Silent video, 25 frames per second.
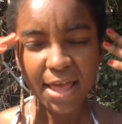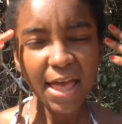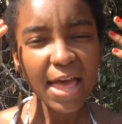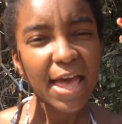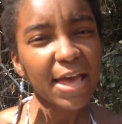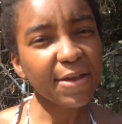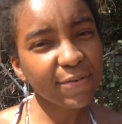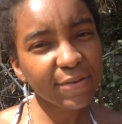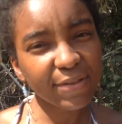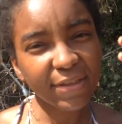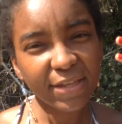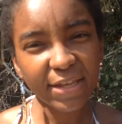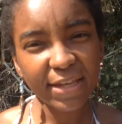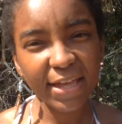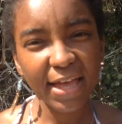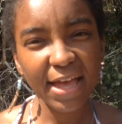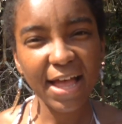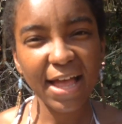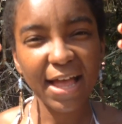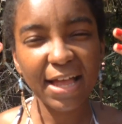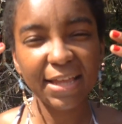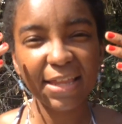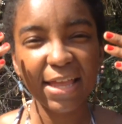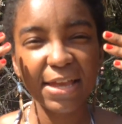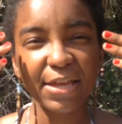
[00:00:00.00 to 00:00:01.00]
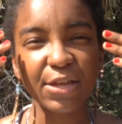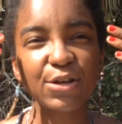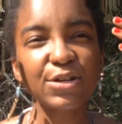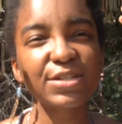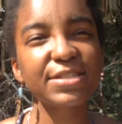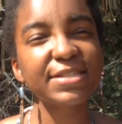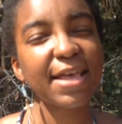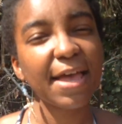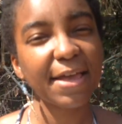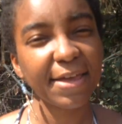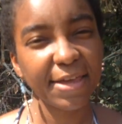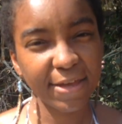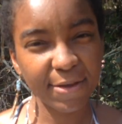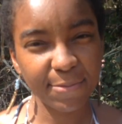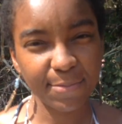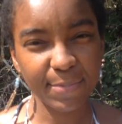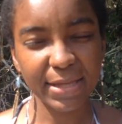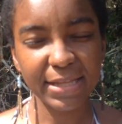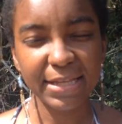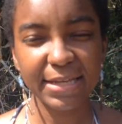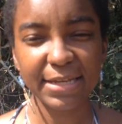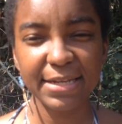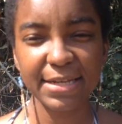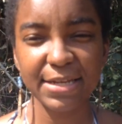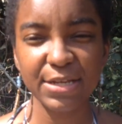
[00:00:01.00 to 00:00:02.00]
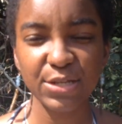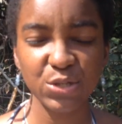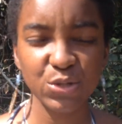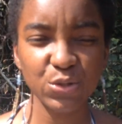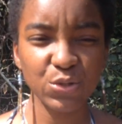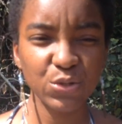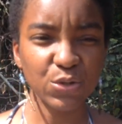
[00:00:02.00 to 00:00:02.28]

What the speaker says: everything, like your psychic abilities.